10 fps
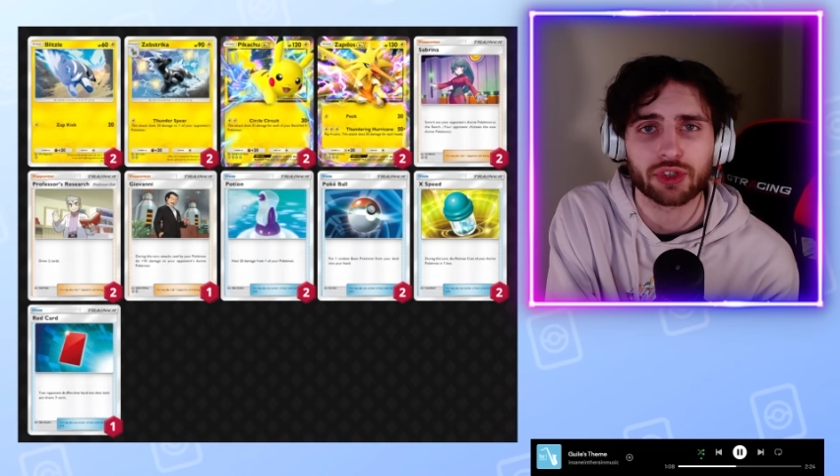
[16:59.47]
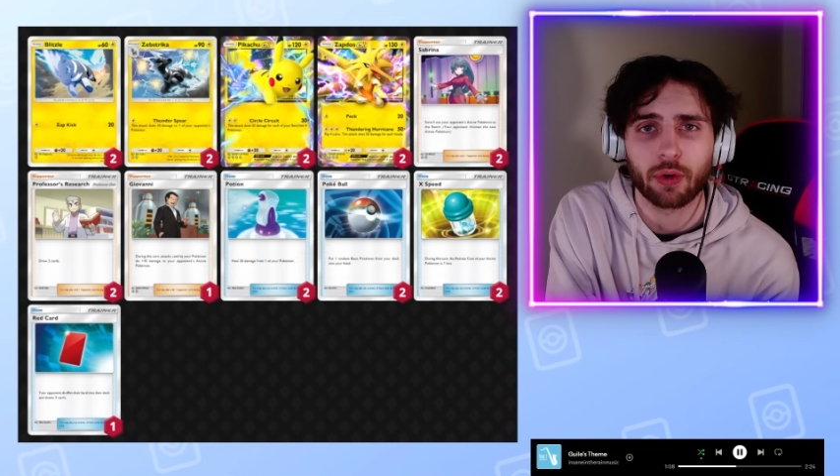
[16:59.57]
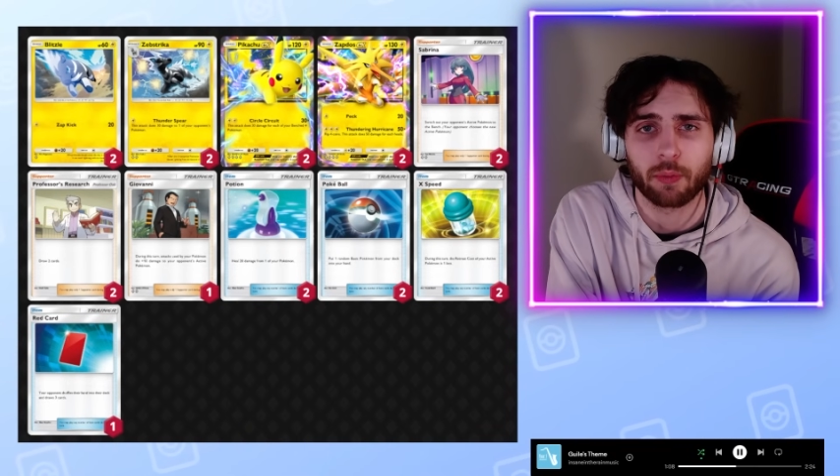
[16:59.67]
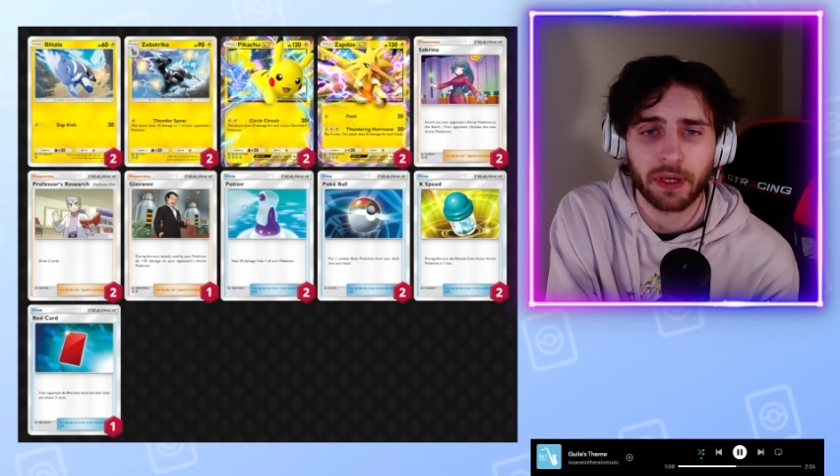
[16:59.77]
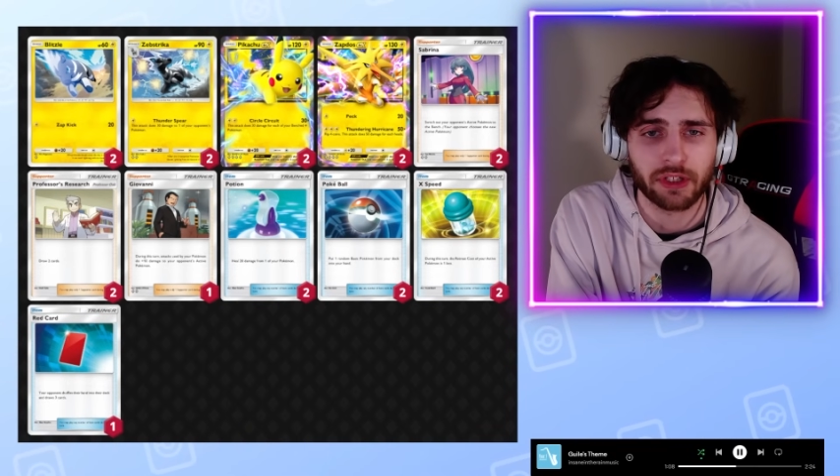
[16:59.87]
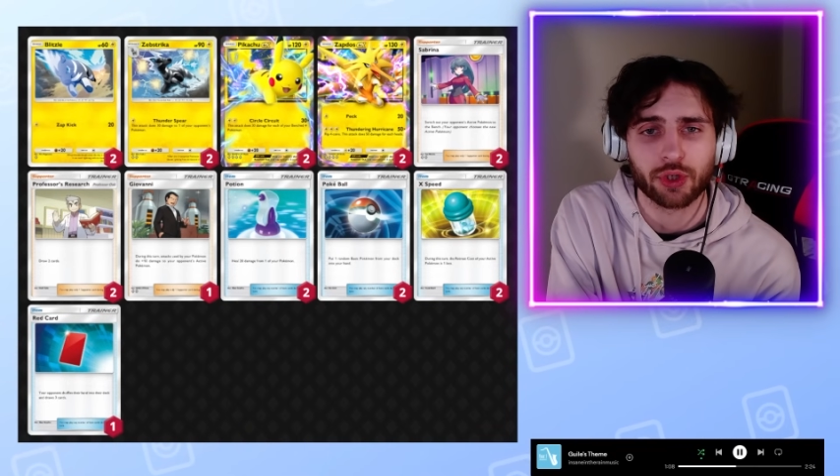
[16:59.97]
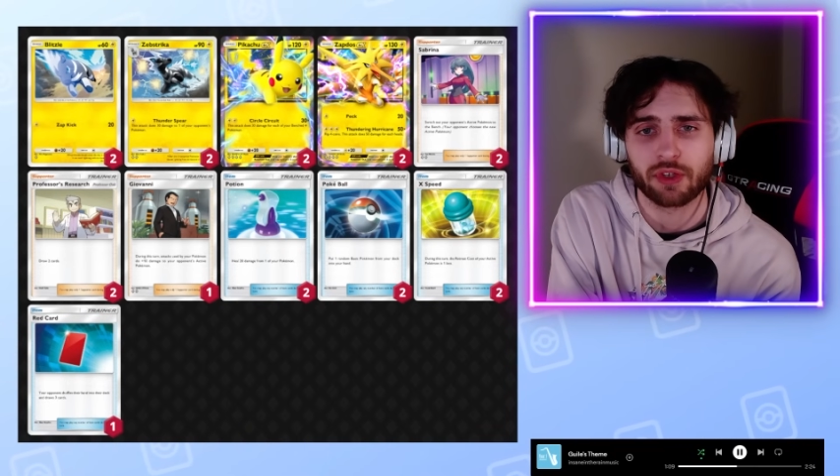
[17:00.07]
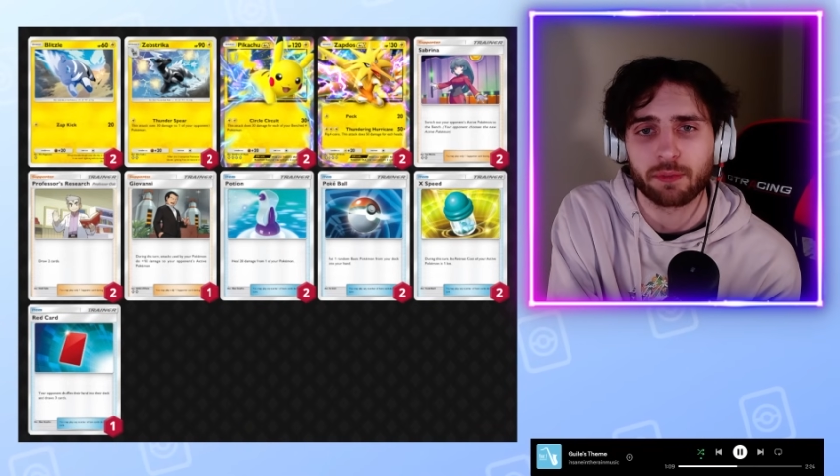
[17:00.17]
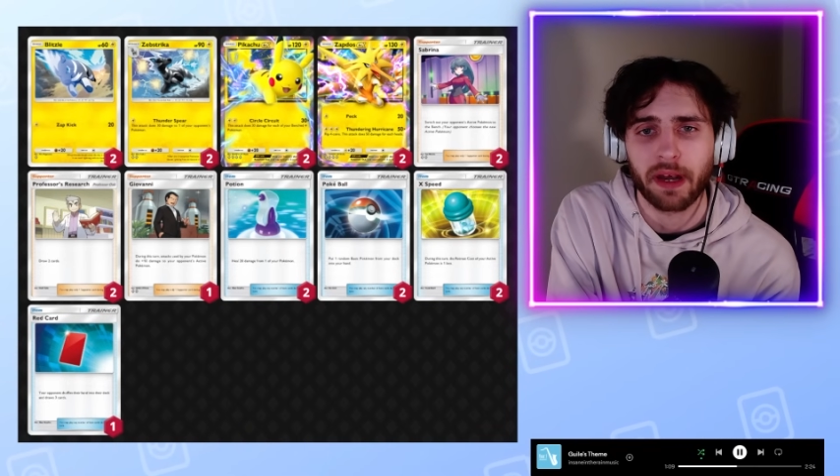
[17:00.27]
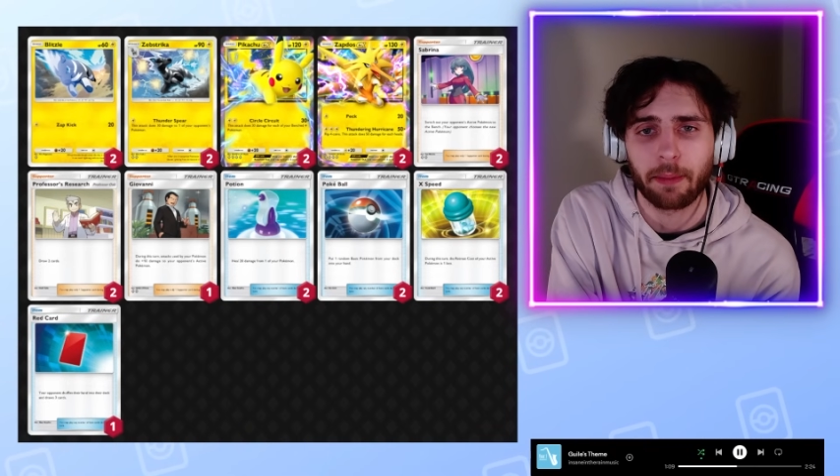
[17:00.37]
so Pikachu
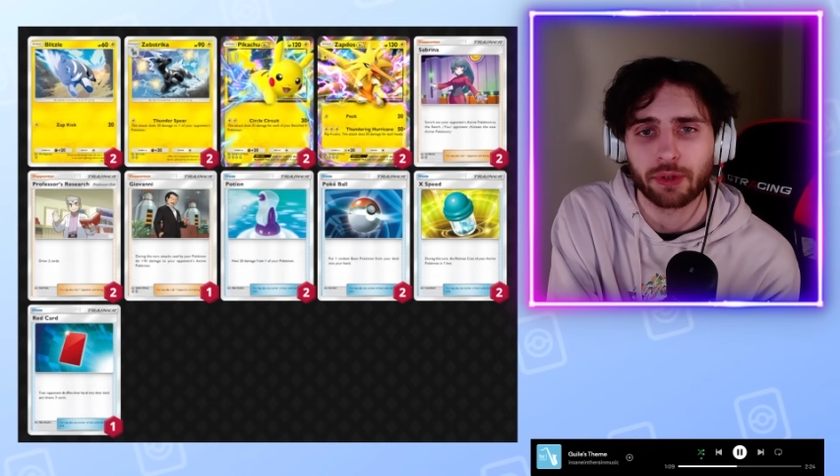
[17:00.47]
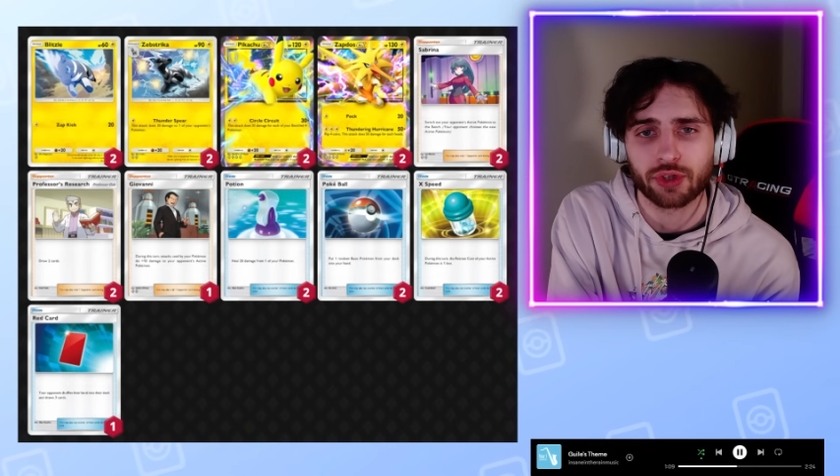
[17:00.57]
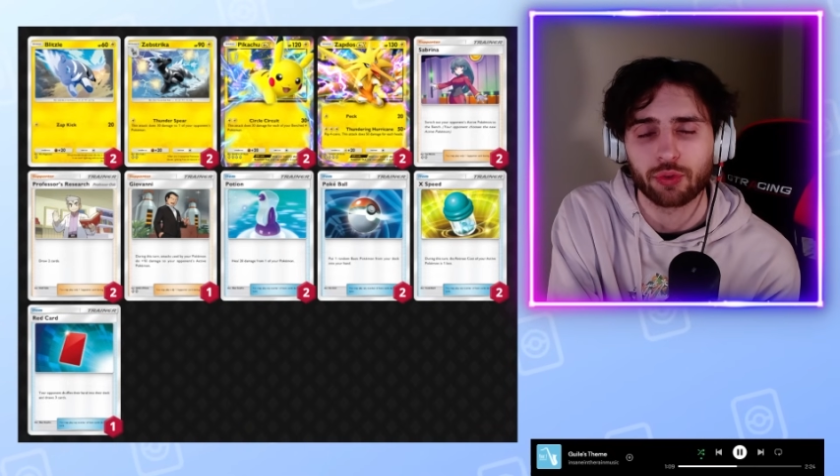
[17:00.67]
has been able to